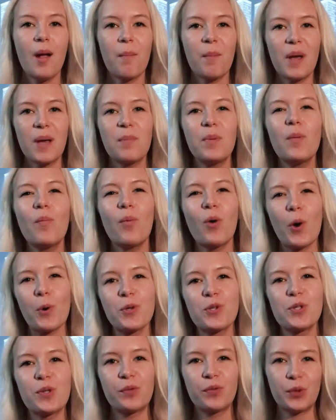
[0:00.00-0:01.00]
Maybe
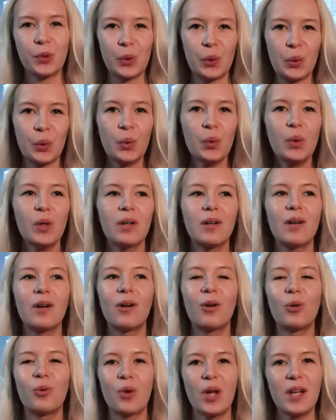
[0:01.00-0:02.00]
most of you
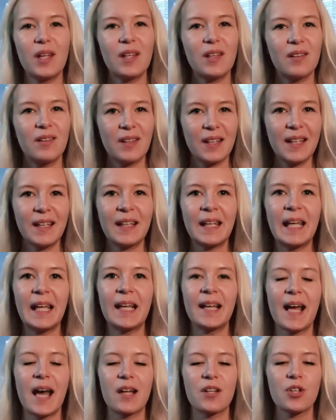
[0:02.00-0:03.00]
already
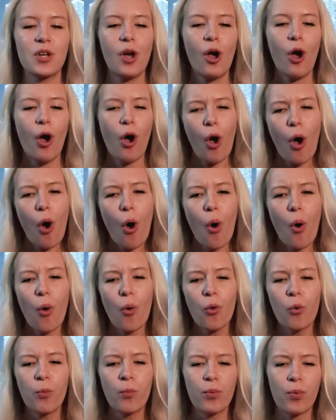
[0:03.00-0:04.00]
thinking that,
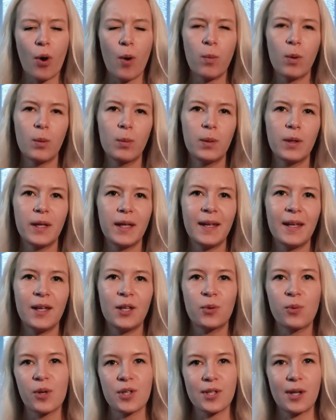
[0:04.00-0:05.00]
oh,
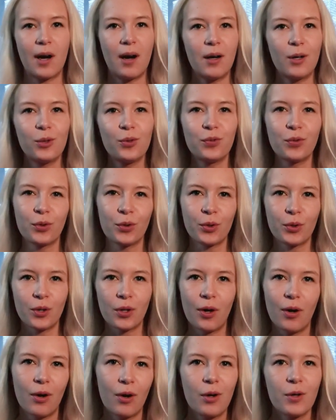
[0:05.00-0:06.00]
probably it was hard for
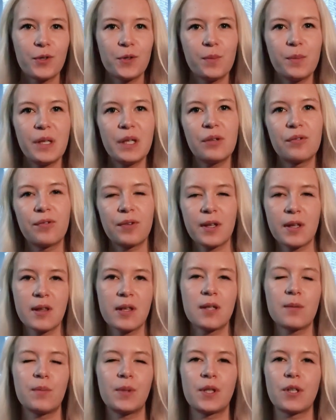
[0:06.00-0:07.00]
her to be in
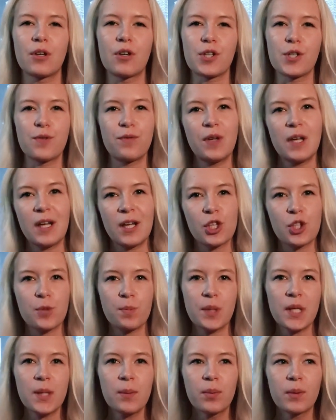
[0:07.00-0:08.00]
Finland because
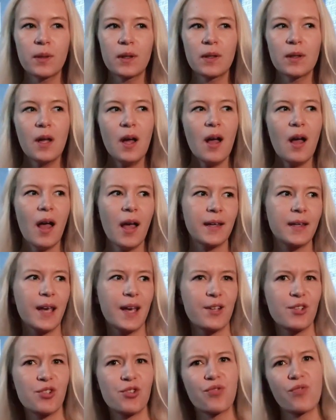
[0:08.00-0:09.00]
Finnish people
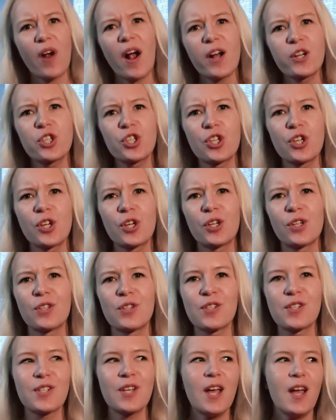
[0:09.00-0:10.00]
against
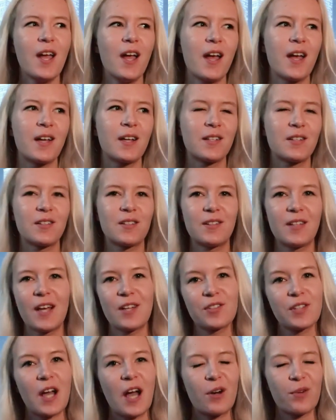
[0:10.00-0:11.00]
Russians and
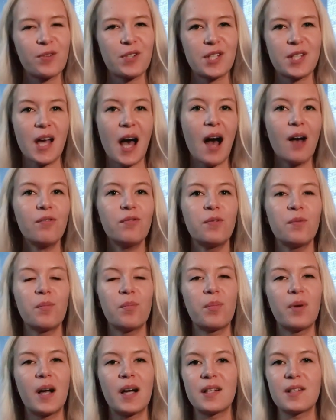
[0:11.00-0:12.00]
that kind of stuff,
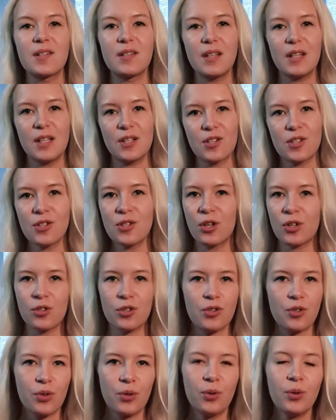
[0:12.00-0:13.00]
but it's
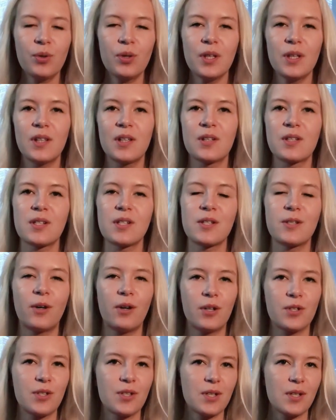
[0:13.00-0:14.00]
not true. It's
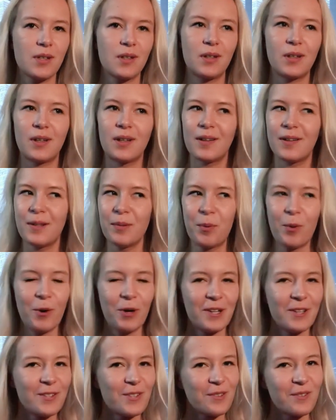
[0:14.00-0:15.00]
not the
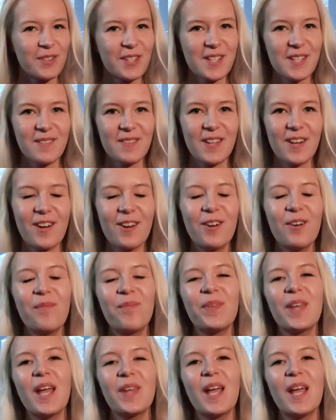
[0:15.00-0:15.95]
point of this video.